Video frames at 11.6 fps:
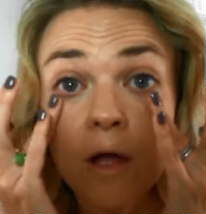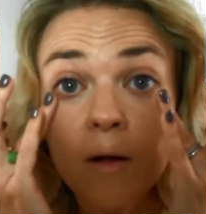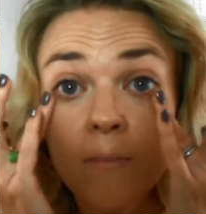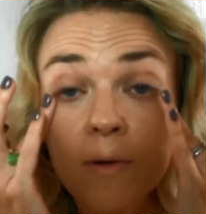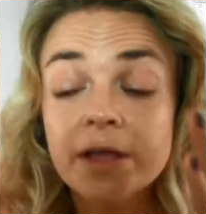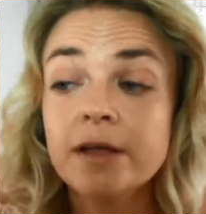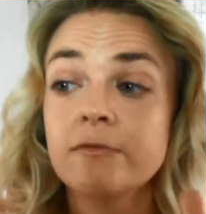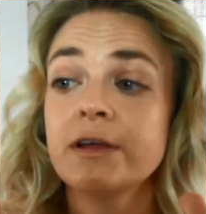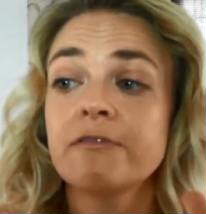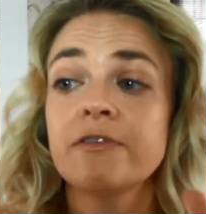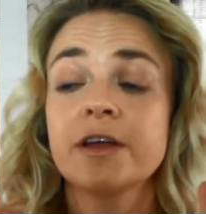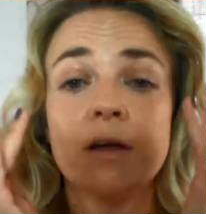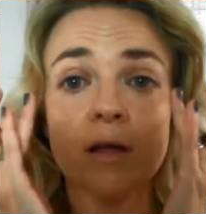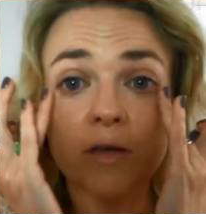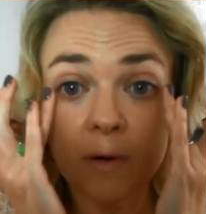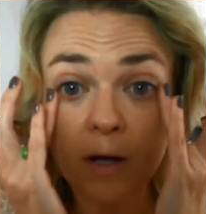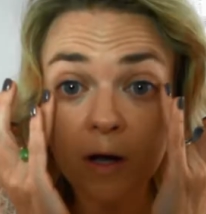my ring finger
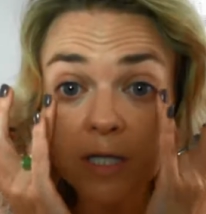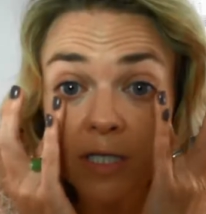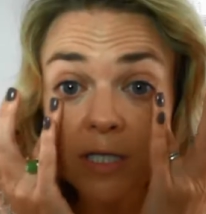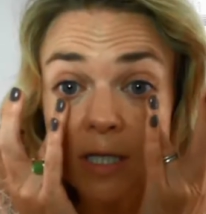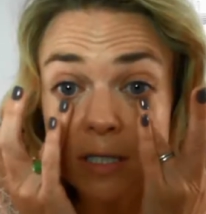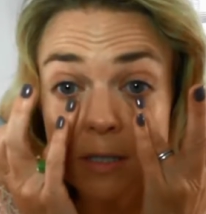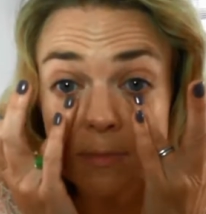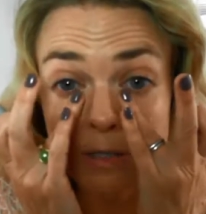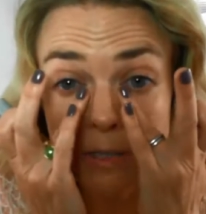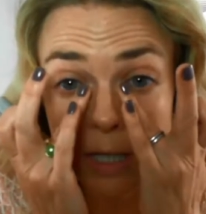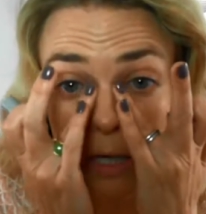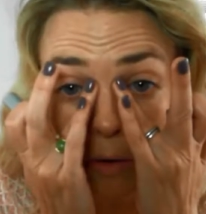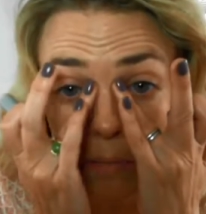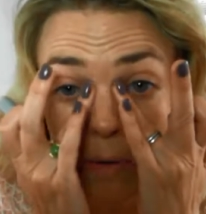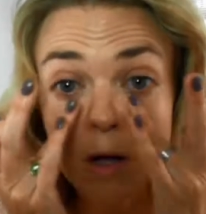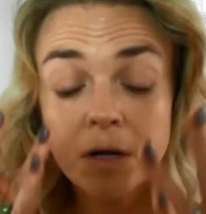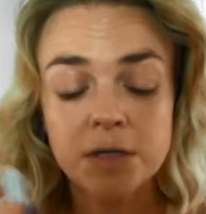under my eyes because it's the most delicate
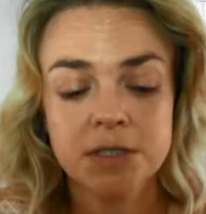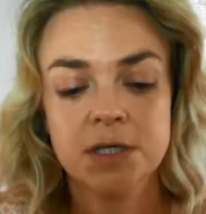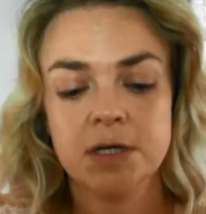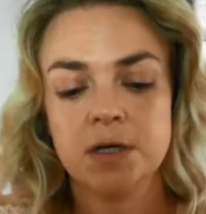part.